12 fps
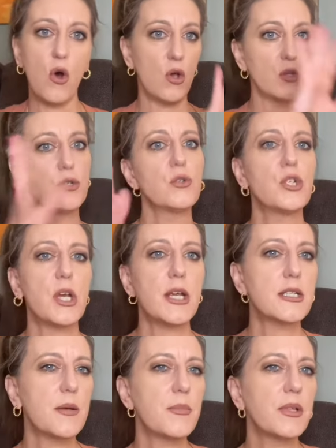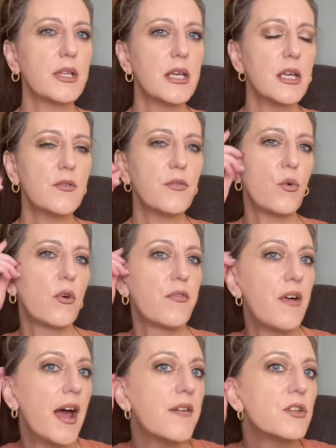all new shades, I believe, or
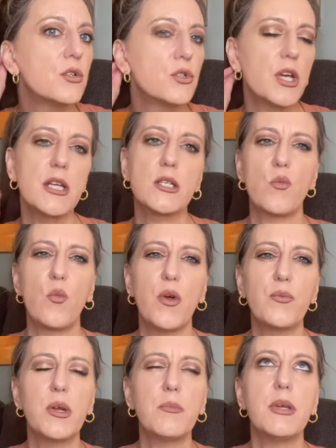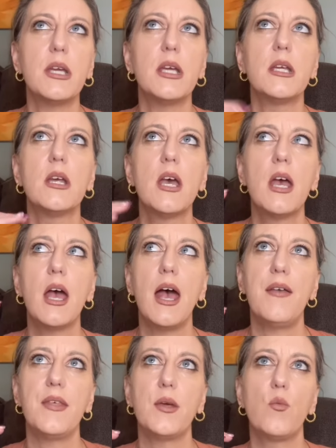5 new shades and 1 repeat.
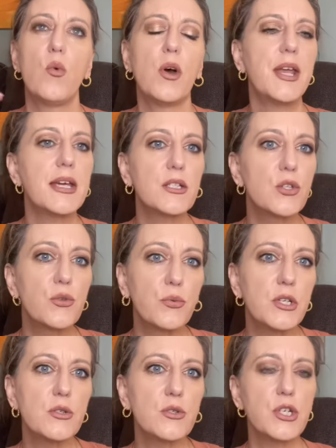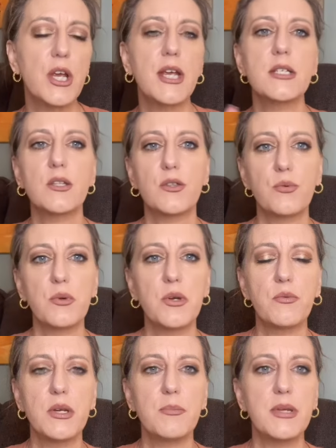And then one has 3 new shades and 3
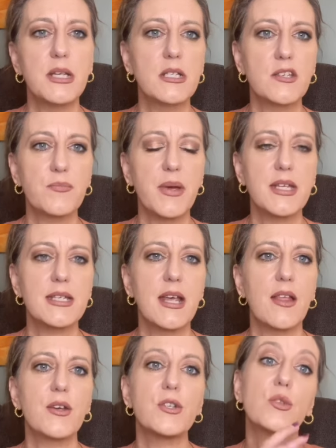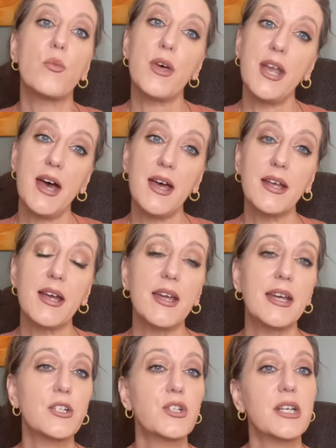repeats of bestsellers. The one I got
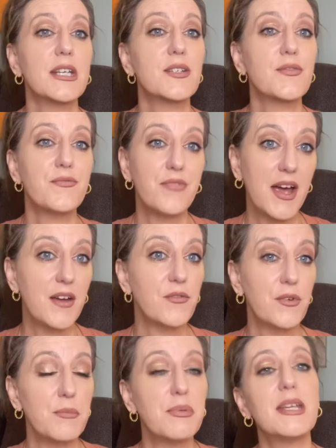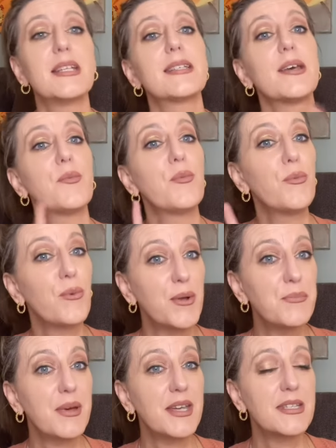actually has 5 repeats and
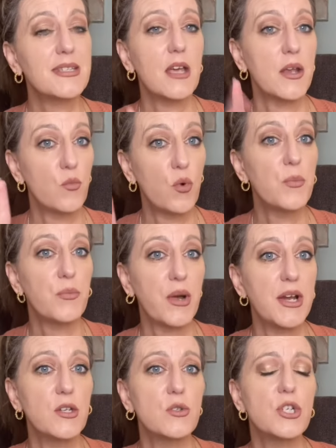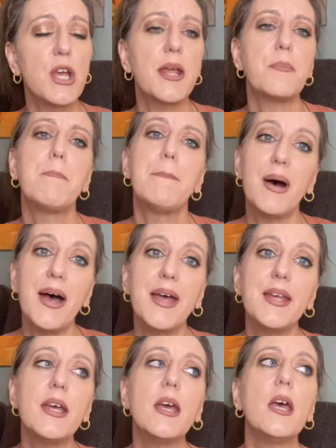1 brand new shade,
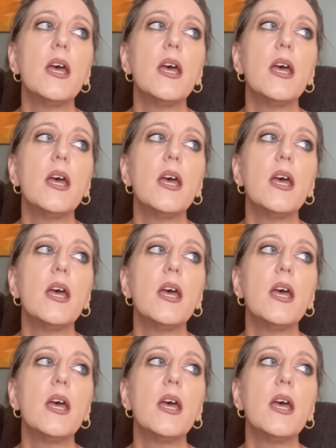but